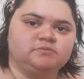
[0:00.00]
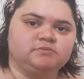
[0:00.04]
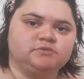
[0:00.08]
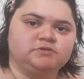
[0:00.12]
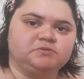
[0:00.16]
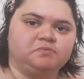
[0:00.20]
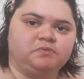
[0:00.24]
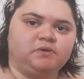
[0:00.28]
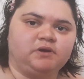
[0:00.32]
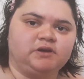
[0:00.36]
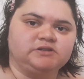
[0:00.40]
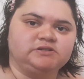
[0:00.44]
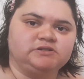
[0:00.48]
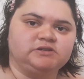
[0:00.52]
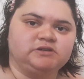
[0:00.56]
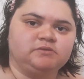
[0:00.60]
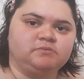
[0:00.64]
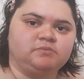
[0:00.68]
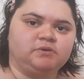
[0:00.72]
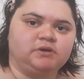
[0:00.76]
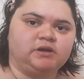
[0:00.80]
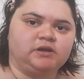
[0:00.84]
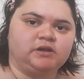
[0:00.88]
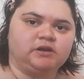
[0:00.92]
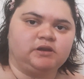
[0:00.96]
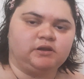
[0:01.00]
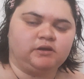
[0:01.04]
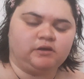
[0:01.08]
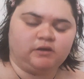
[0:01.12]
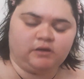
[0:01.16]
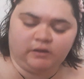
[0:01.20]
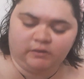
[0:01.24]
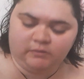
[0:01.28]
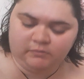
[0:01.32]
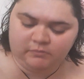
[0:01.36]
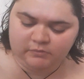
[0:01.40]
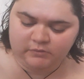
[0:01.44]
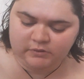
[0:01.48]
I'm surprised I didn't pick any
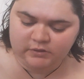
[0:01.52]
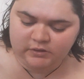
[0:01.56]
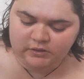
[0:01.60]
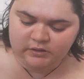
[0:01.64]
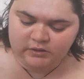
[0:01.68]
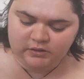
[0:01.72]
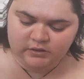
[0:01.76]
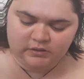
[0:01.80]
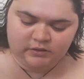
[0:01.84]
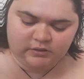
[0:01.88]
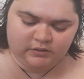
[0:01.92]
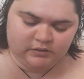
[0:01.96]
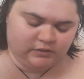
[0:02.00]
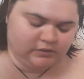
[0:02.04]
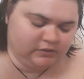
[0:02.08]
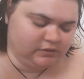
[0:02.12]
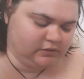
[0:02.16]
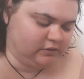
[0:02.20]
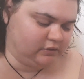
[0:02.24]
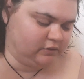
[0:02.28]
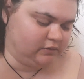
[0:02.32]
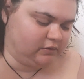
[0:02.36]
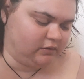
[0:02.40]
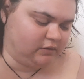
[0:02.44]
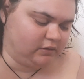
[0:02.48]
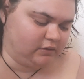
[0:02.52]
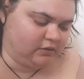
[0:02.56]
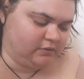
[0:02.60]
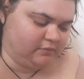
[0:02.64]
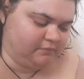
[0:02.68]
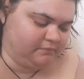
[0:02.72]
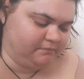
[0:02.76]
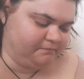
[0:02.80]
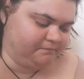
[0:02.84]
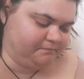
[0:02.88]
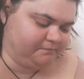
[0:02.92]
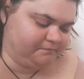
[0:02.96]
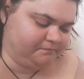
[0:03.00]
up. Um,